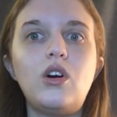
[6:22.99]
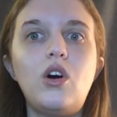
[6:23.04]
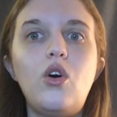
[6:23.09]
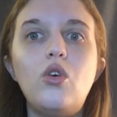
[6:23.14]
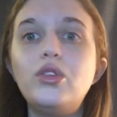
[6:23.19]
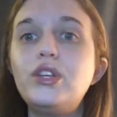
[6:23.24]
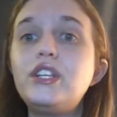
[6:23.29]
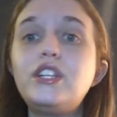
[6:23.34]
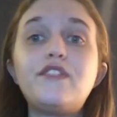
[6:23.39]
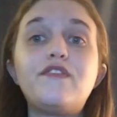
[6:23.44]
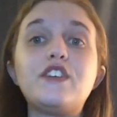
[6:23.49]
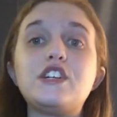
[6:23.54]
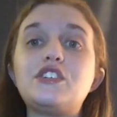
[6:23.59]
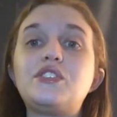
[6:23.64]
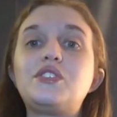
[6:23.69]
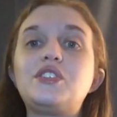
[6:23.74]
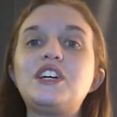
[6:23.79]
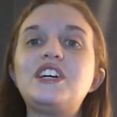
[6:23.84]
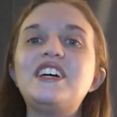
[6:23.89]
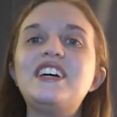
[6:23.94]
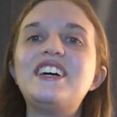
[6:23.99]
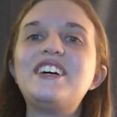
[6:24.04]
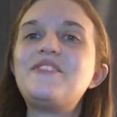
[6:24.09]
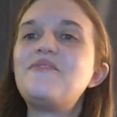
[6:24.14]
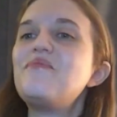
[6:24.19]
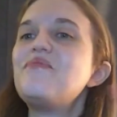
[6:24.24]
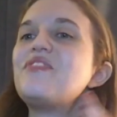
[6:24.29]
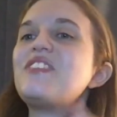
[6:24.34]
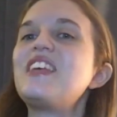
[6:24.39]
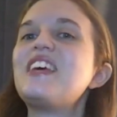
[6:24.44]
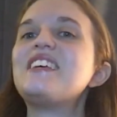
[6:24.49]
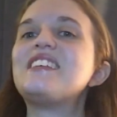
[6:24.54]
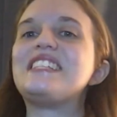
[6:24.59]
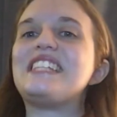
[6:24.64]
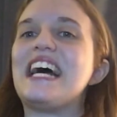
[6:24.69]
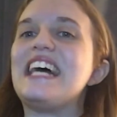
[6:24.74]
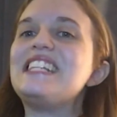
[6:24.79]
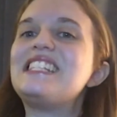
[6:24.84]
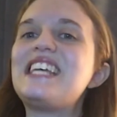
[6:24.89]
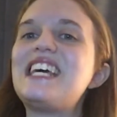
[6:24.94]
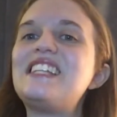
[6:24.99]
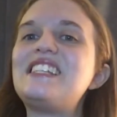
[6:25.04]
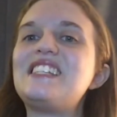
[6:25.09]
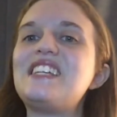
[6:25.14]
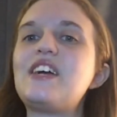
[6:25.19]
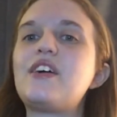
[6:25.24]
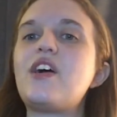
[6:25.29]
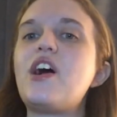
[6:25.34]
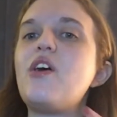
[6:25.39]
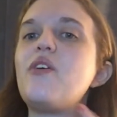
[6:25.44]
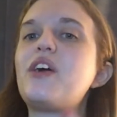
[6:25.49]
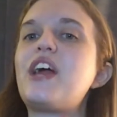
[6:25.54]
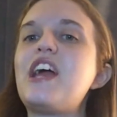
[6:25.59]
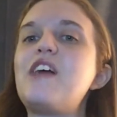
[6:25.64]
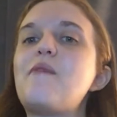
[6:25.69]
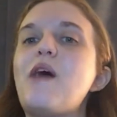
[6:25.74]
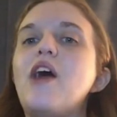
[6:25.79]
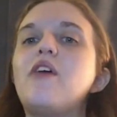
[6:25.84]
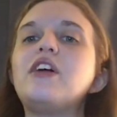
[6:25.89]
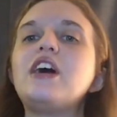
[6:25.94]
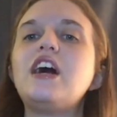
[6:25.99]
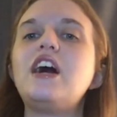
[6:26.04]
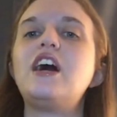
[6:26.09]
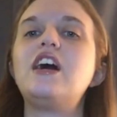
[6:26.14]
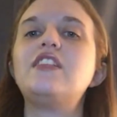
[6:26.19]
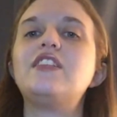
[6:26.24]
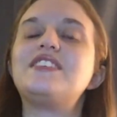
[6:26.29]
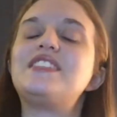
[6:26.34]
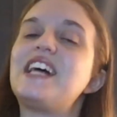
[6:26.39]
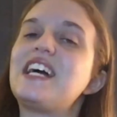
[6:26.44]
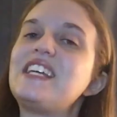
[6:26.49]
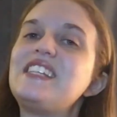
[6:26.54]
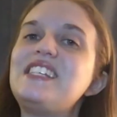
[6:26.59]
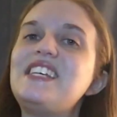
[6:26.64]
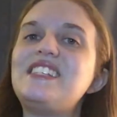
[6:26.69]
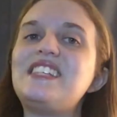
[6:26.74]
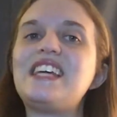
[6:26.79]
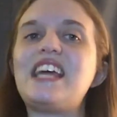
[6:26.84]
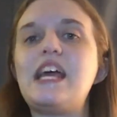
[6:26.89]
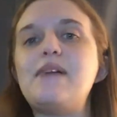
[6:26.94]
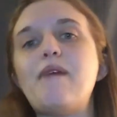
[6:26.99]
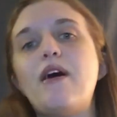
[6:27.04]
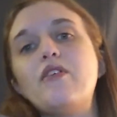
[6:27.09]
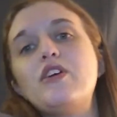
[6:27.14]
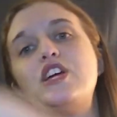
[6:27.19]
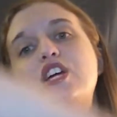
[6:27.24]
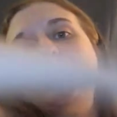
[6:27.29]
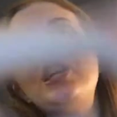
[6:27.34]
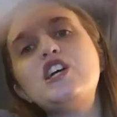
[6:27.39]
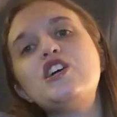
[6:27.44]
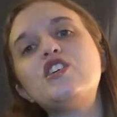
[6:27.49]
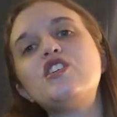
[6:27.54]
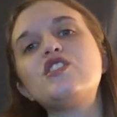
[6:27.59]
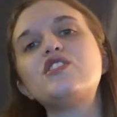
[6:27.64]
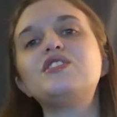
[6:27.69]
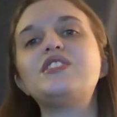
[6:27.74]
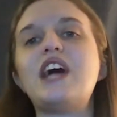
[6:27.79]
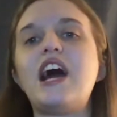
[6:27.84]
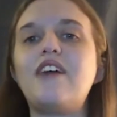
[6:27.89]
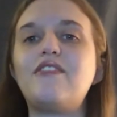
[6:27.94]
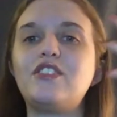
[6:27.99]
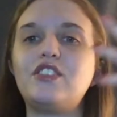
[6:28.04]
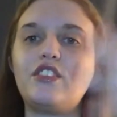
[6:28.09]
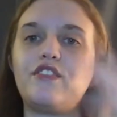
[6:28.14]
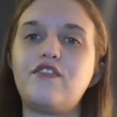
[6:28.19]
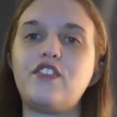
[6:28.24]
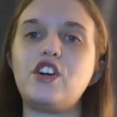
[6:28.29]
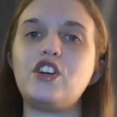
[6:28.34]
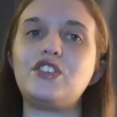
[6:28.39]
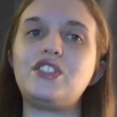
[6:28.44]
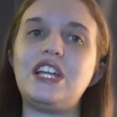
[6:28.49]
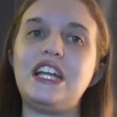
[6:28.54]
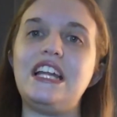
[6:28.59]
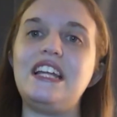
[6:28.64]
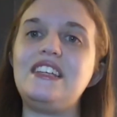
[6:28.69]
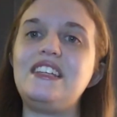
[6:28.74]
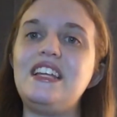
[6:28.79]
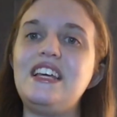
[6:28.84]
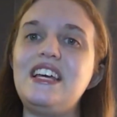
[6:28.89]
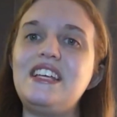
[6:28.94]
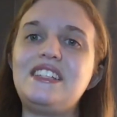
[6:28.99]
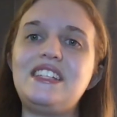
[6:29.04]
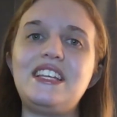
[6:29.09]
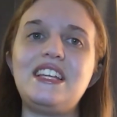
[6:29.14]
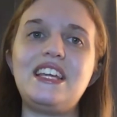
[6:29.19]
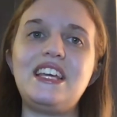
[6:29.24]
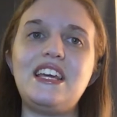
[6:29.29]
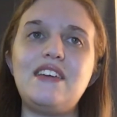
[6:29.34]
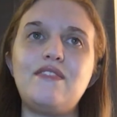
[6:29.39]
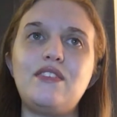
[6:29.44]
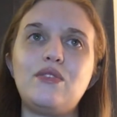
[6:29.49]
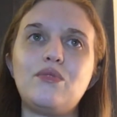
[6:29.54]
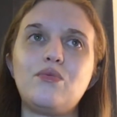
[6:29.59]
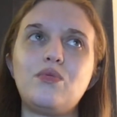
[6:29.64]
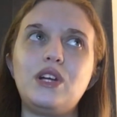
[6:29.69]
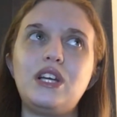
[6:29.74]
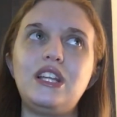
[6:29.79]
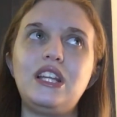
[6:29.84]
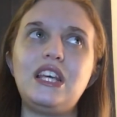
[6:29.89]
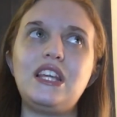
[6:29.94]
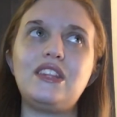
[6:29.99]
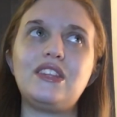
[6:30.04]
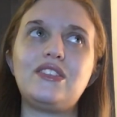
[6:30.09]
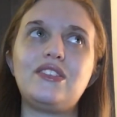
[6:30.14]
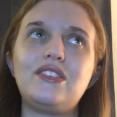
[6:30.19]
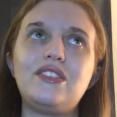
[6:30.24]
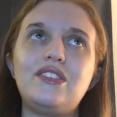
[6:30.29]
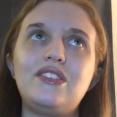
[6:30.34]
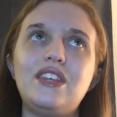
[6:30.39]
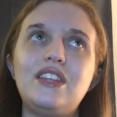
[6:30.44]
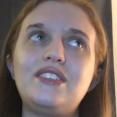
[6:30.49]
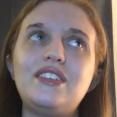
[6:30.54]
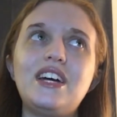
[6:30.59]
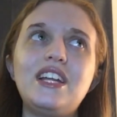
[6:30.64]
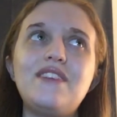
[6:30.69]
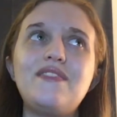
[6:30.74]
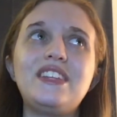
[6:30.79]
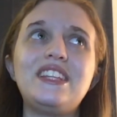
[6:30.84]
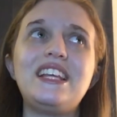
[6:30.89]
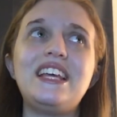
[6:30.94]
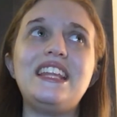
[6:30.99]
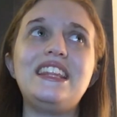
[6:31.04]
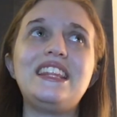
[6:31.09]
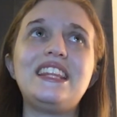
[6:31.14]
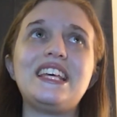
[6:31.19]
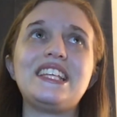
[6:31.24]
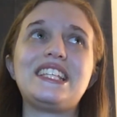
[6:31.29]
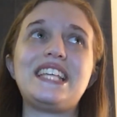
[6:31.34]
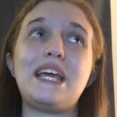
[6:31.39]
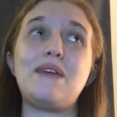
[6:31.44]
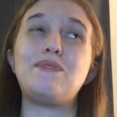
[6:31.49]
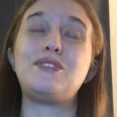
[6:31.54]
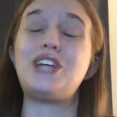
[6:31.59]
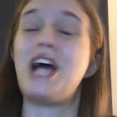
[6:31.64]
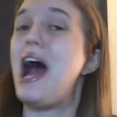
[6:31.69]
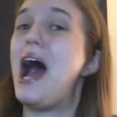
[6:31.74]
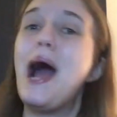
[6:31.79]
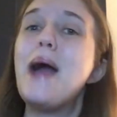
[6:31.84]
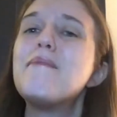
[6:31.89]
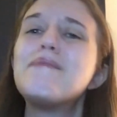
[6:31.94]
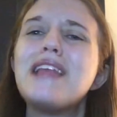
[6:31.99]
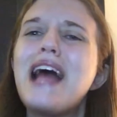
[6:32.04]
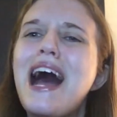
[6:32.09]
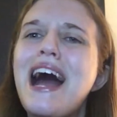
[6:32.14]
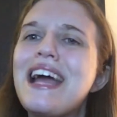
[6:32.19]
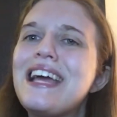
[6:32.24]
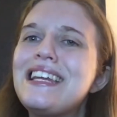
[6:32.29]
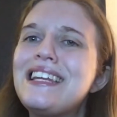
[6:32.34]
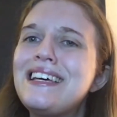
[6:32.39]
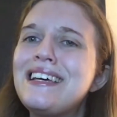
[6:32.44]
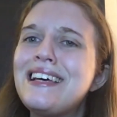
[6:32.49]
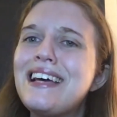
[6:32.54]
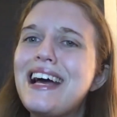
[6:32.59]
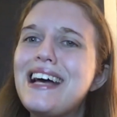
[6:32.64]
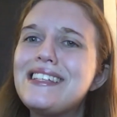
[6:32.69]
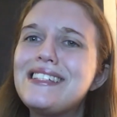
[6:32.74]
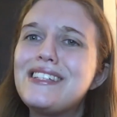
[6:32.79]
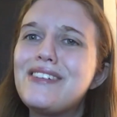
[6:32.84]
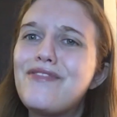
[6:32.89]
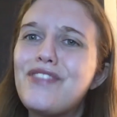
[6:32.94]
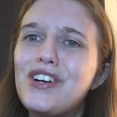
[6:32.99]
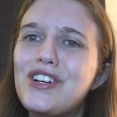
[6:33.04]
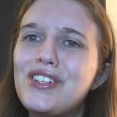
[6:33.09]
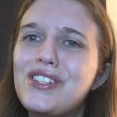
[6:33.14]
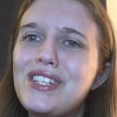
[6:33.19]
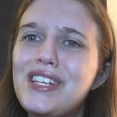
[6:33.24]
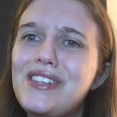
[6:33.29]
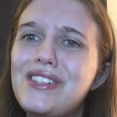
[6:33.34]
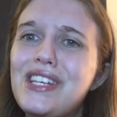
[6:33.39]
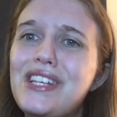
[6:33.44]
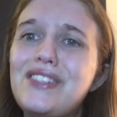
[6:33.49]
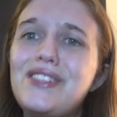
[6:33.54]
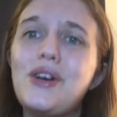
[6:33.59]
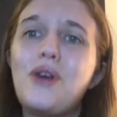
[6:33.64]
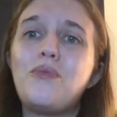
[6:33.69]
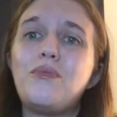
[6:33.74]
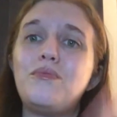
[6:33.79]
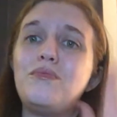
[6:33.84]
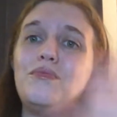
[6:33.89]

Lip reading: Only the first. Steins Gate Zero came out, the second season came out years after the first, and it isn't even really, it's not even in the same timeline as the first season, so